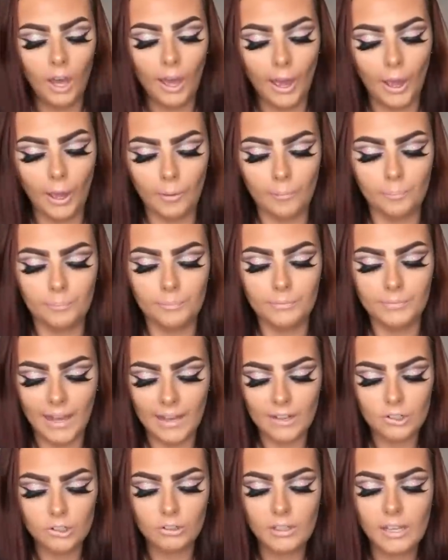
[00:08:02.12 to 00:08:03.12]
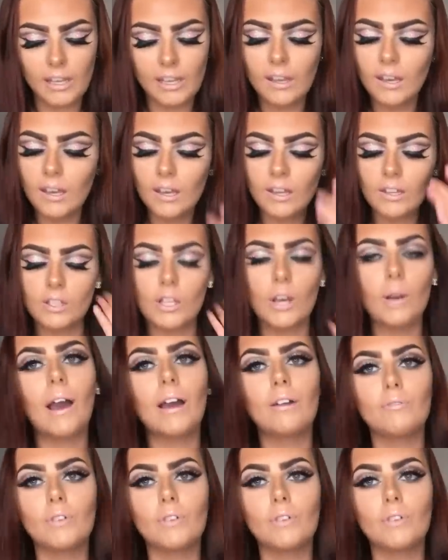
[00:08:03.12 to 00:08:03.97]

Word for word: um, naturally, so I